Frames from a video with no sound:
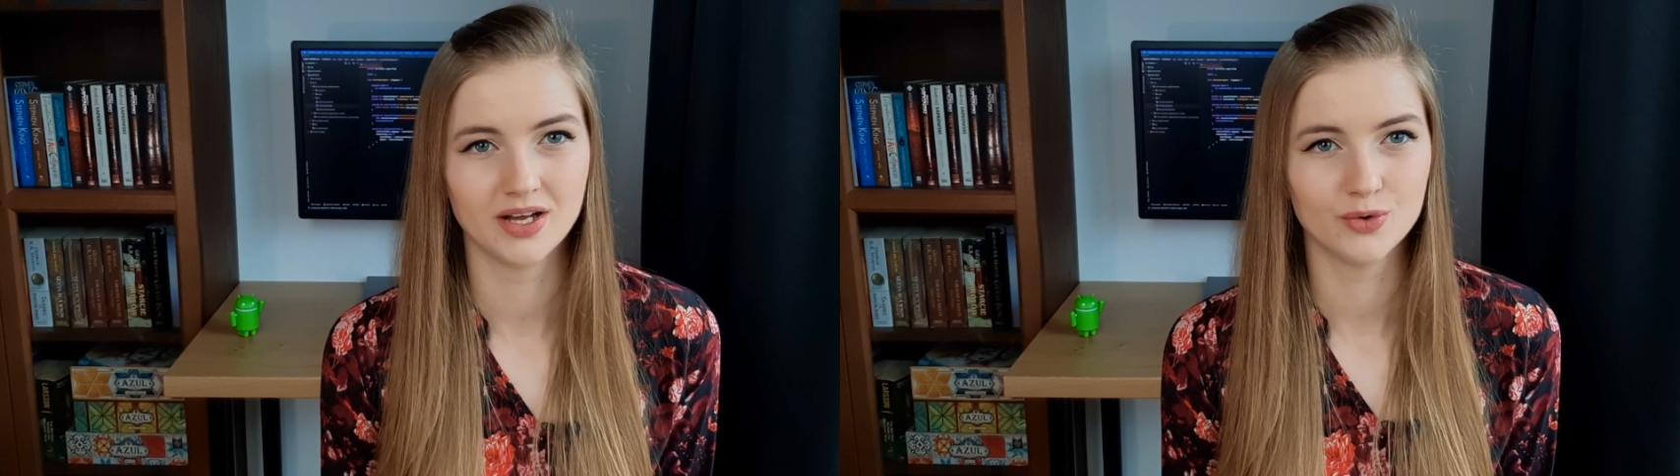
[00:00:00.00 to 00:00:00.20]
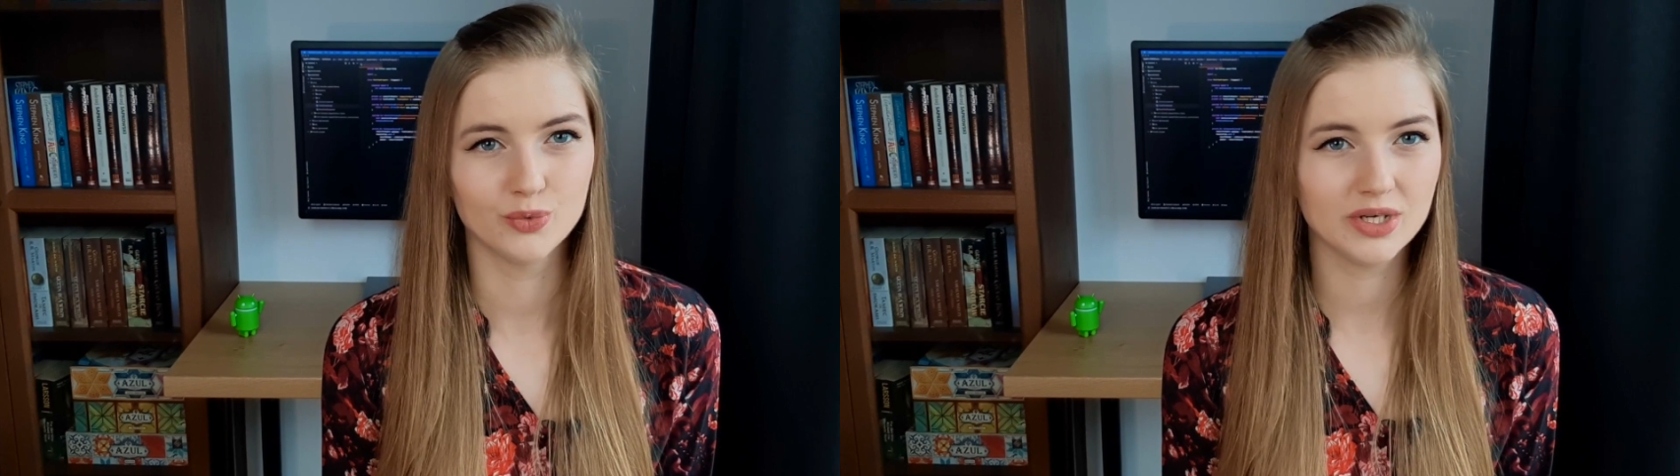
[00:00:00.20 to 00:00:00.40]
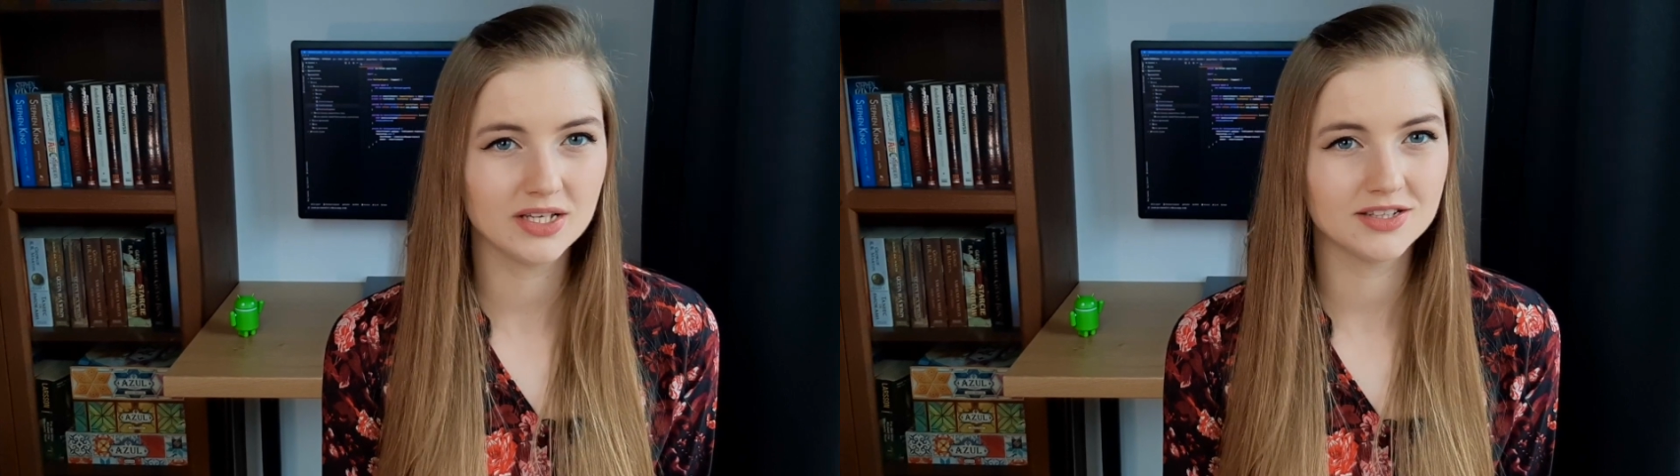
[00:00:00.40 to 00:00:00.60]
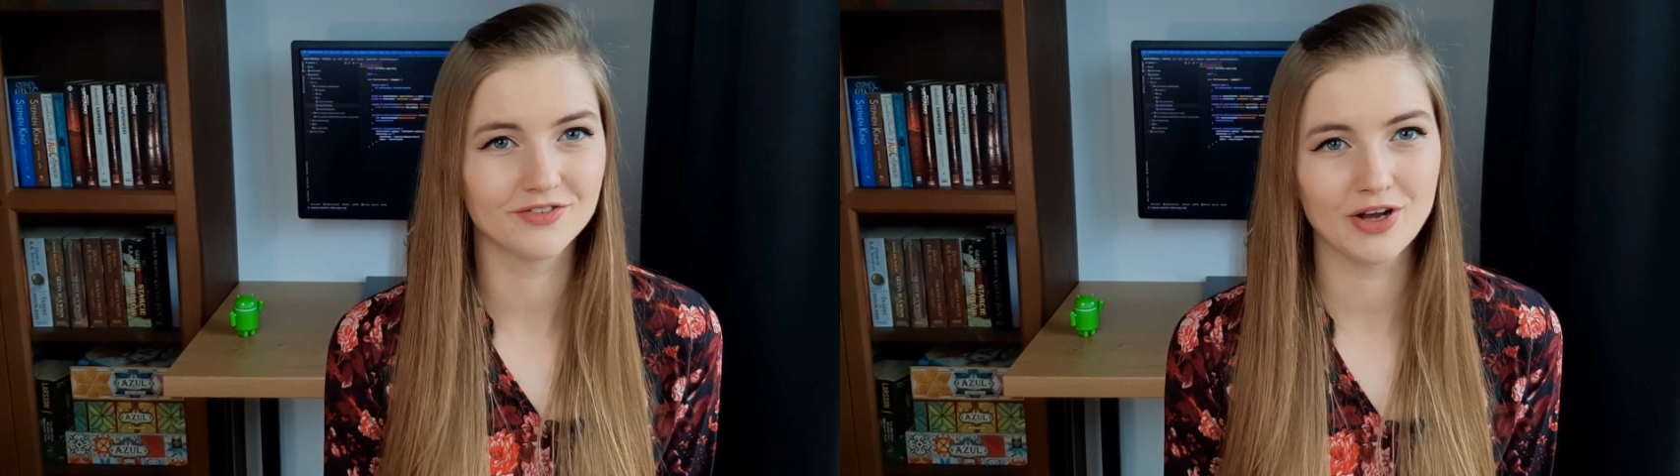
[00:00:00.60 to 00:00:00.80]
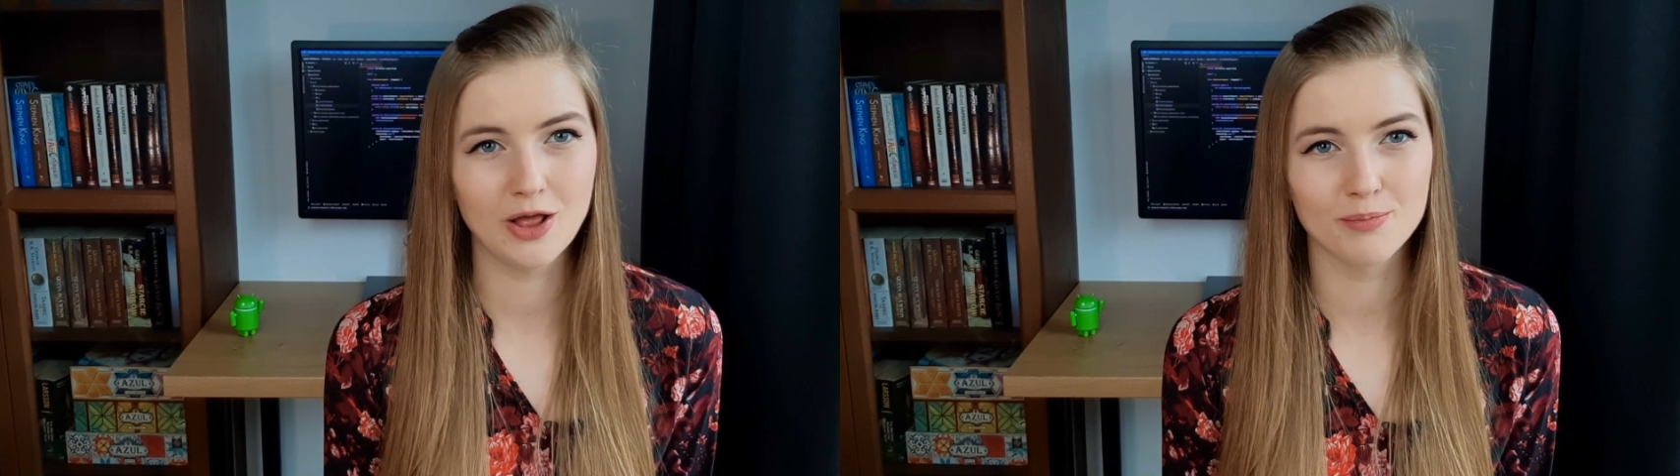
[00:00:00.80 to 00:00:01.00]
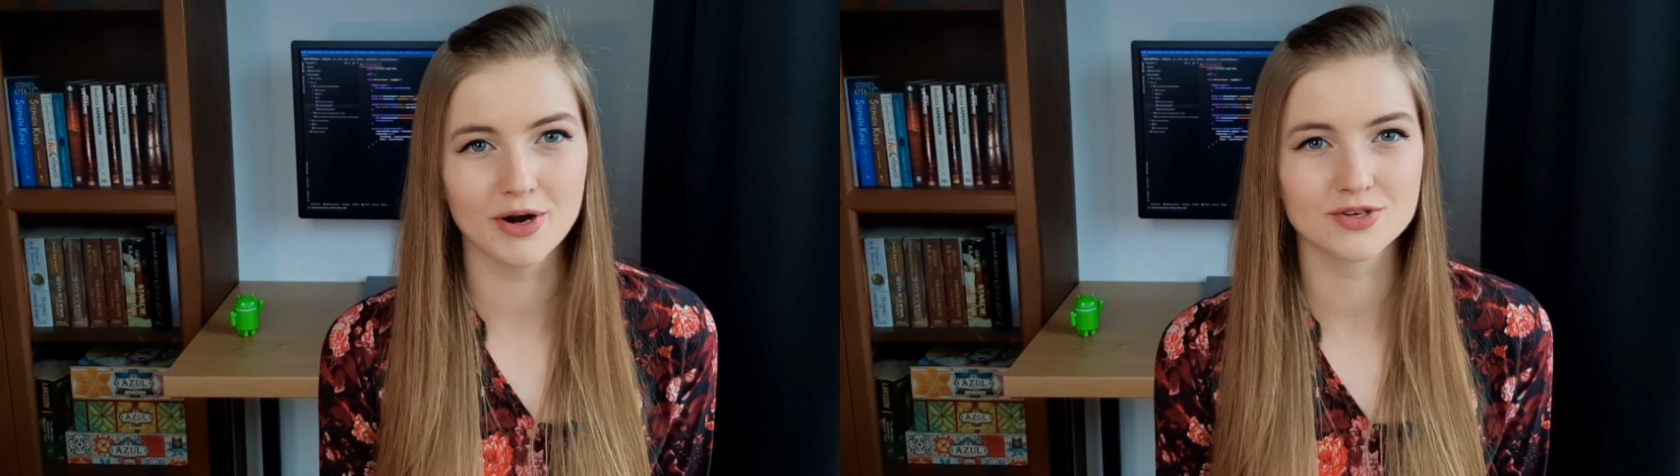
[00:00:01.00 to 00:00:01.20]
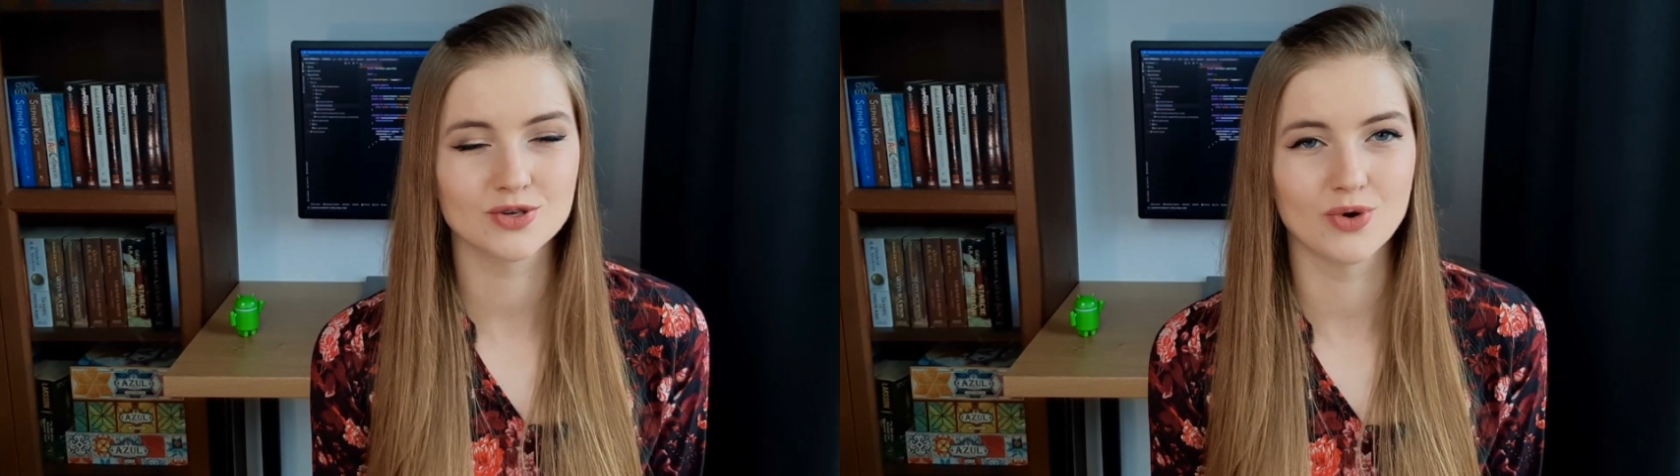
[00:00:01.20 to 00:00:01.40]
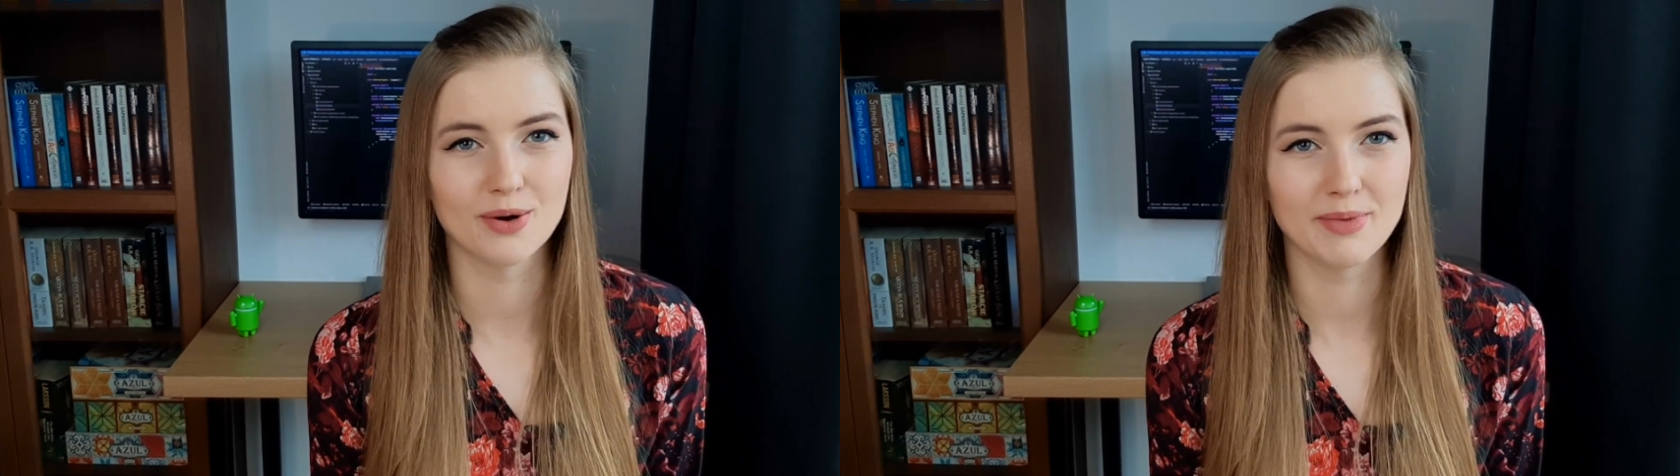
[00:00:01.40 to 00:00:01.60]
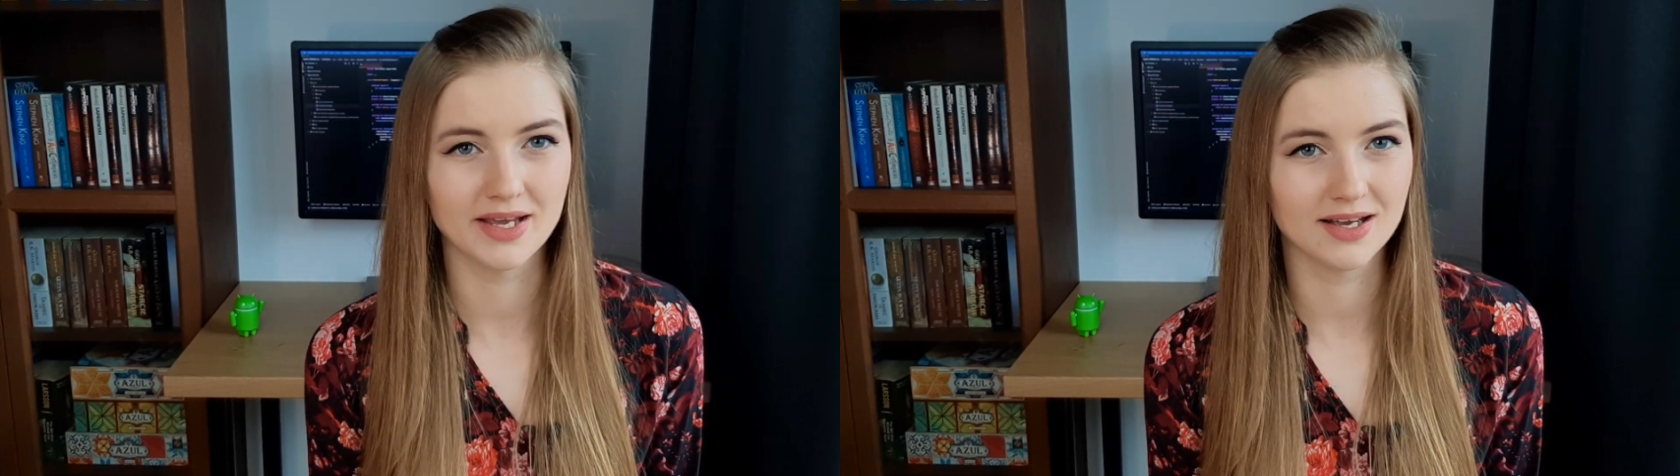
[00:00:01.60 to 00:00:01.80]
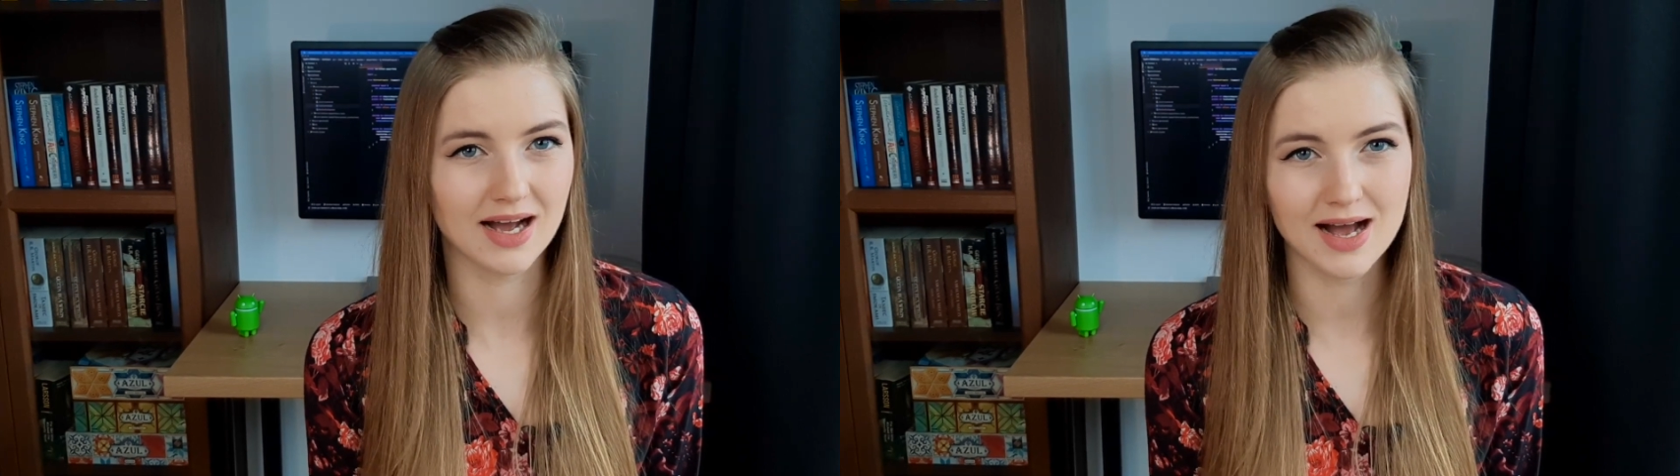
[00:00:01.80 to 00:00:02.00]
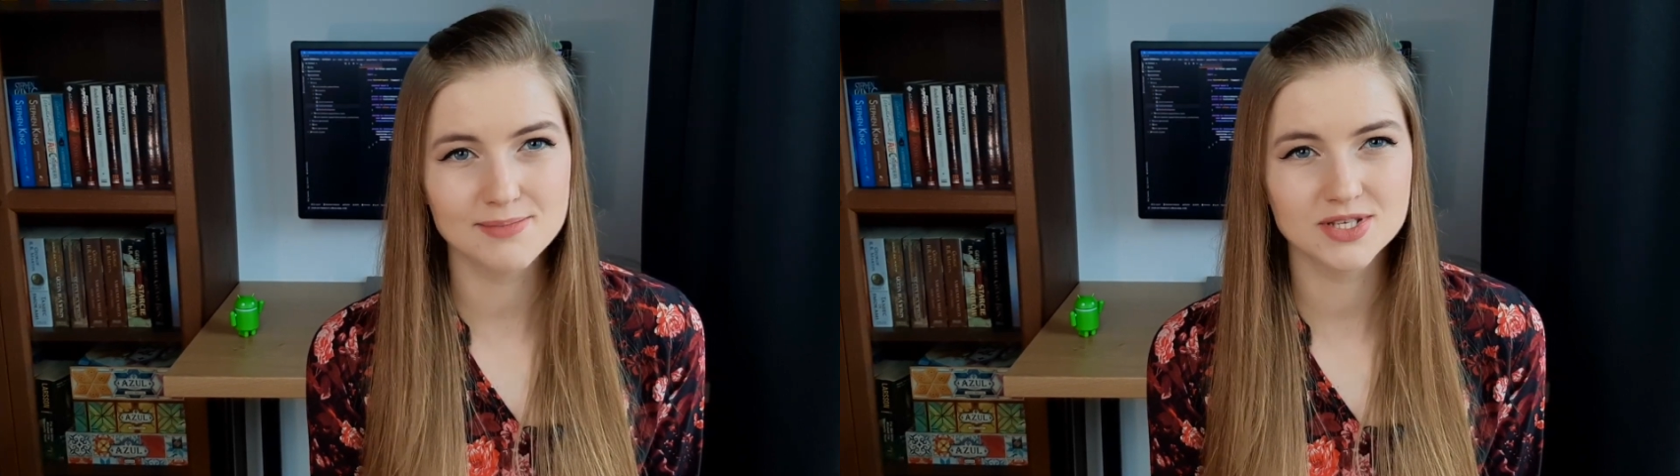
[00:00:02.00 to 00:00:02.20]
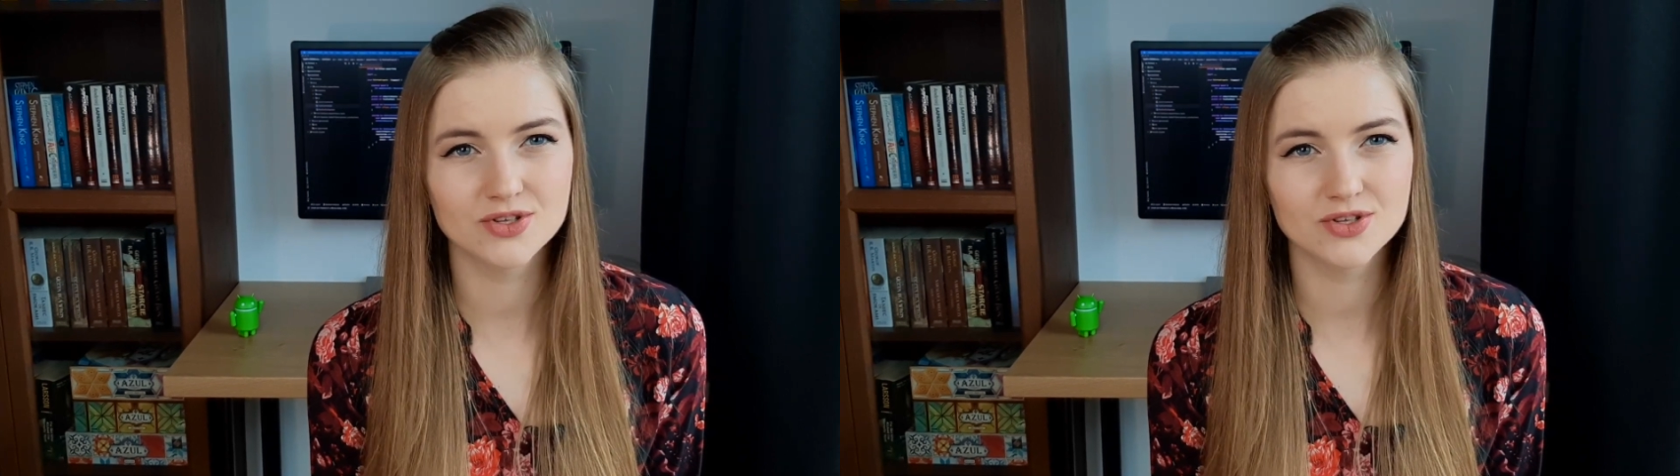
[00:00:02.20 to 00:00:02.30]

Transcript: We developers who are making apps